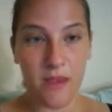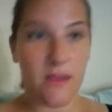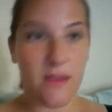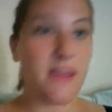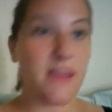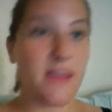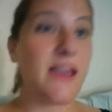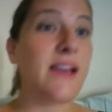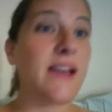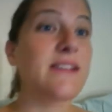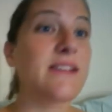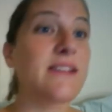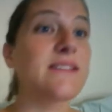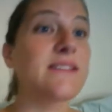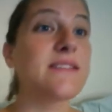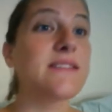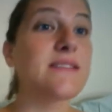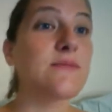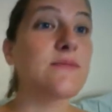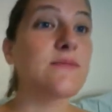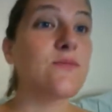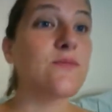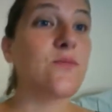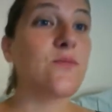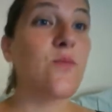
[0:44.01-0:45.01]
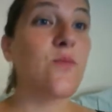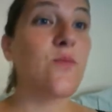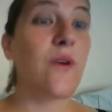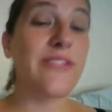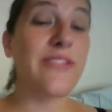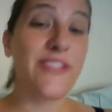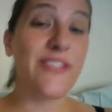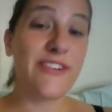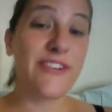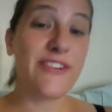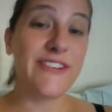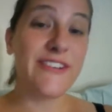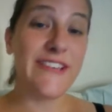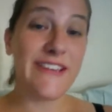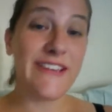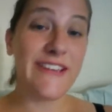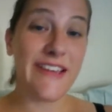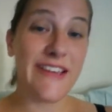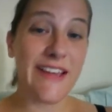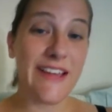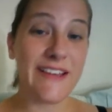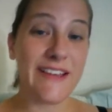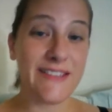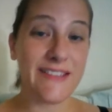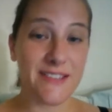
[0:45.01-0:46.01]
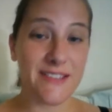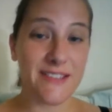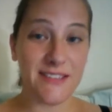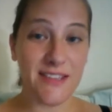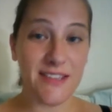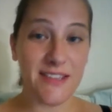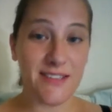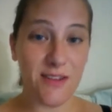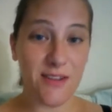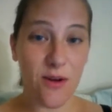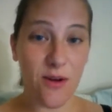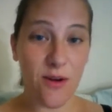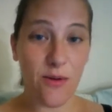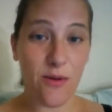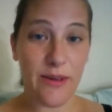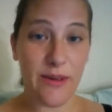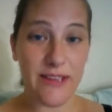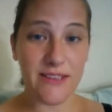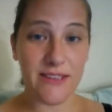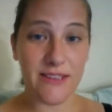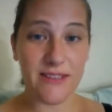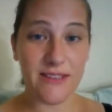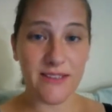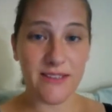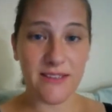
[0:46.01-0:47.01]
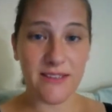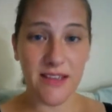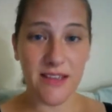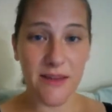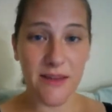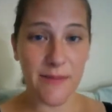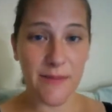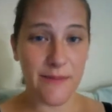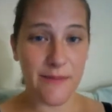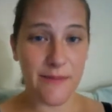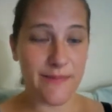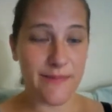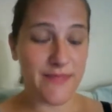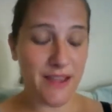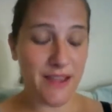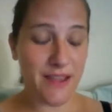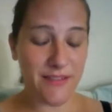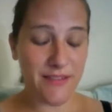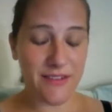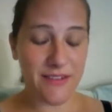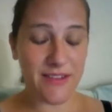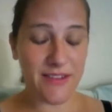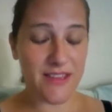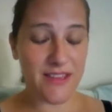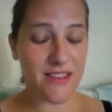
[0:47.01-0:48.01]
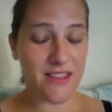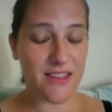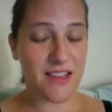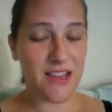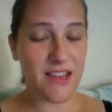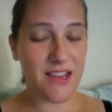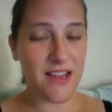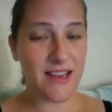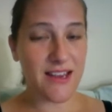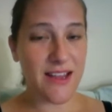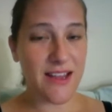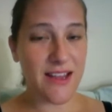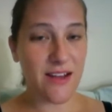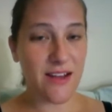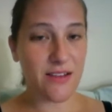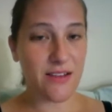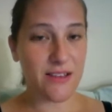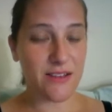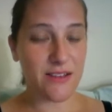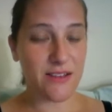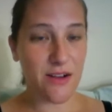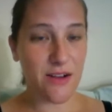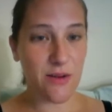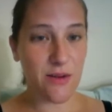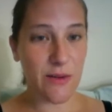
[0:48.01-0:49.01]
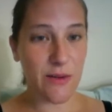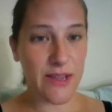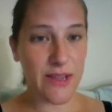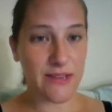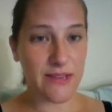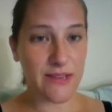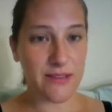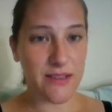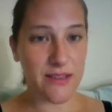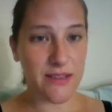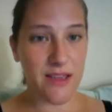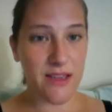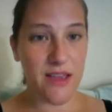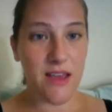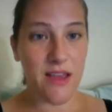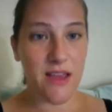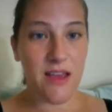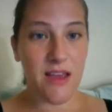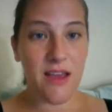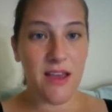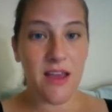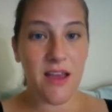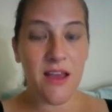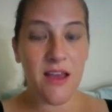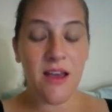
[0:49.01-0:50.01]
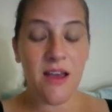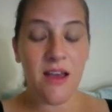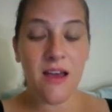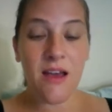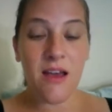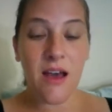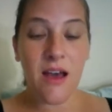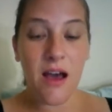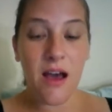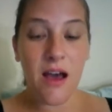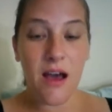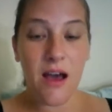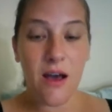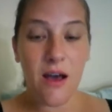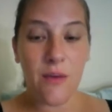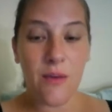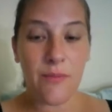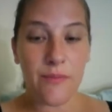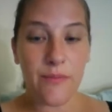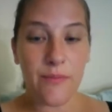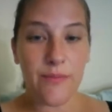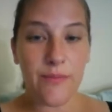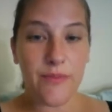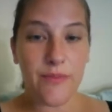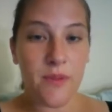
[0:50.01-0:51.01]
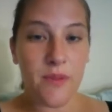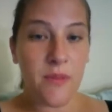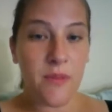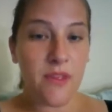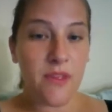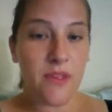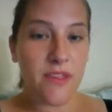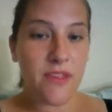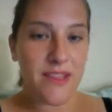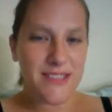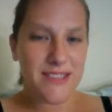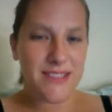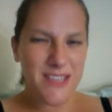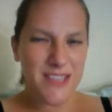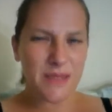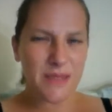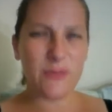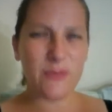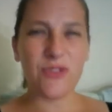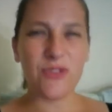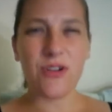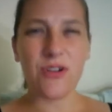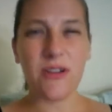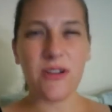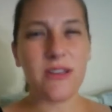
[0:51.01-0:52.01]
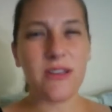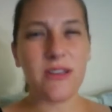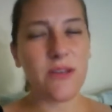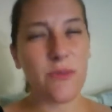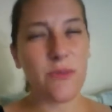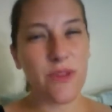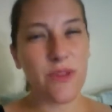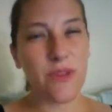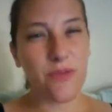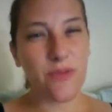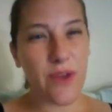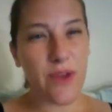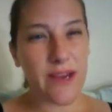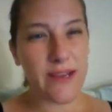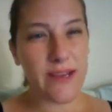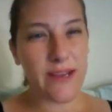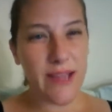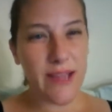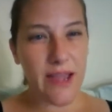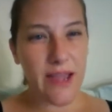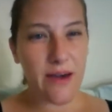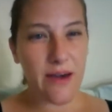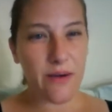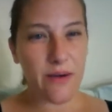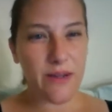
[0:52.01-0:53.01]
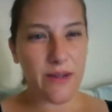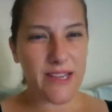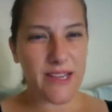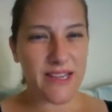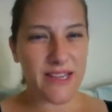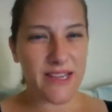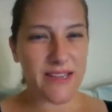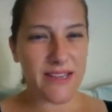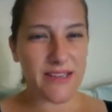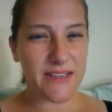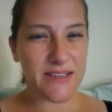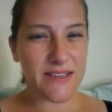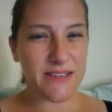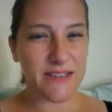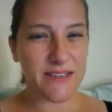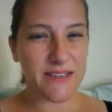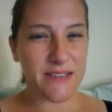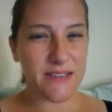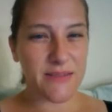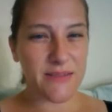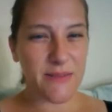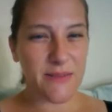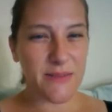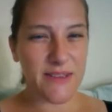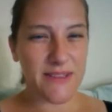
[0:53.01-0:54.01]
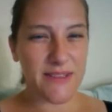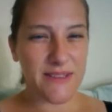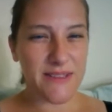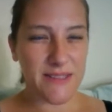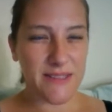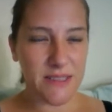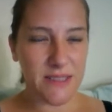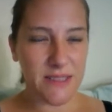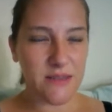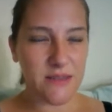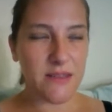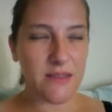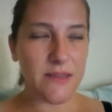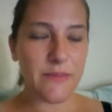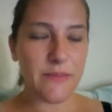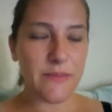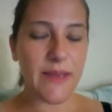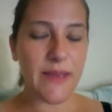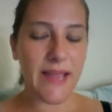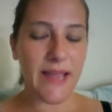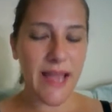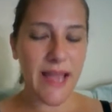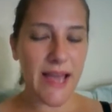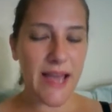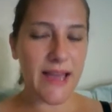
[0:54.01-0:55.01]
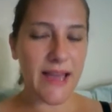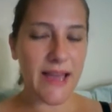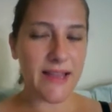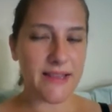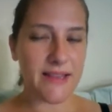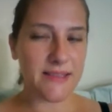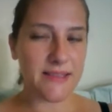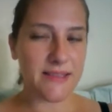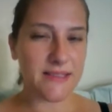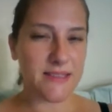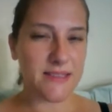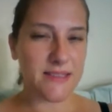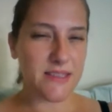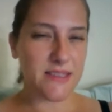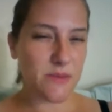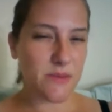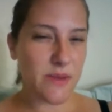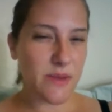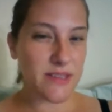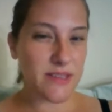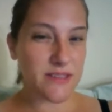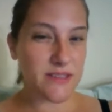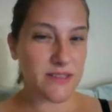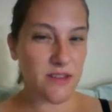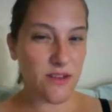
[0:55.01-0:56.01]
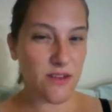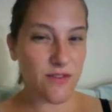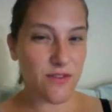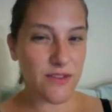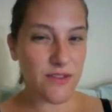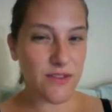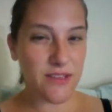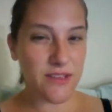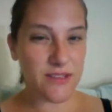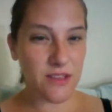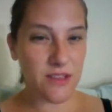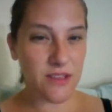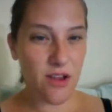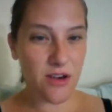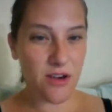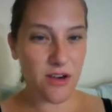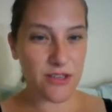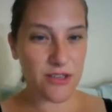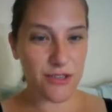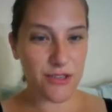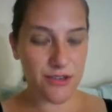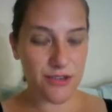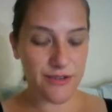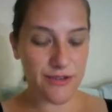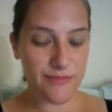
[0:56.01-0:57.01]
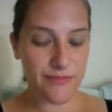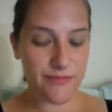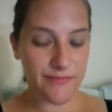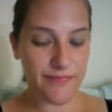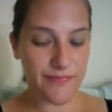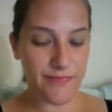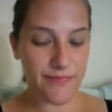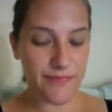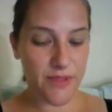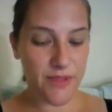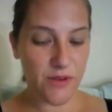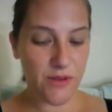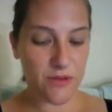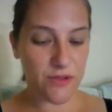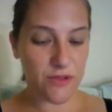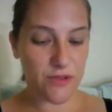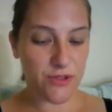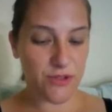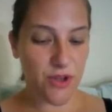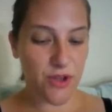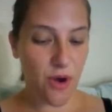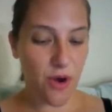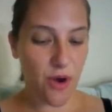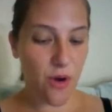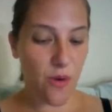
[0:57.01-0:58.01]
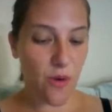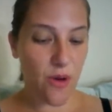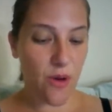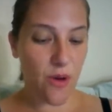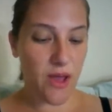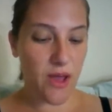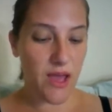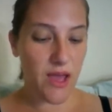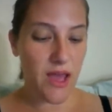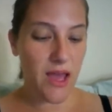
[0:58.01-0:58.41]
Yeah, it's 1:30 again as always. I'm definitely the night owl as always. Some of the things that I'm struggling with right now is I still in my head see myself as larger. So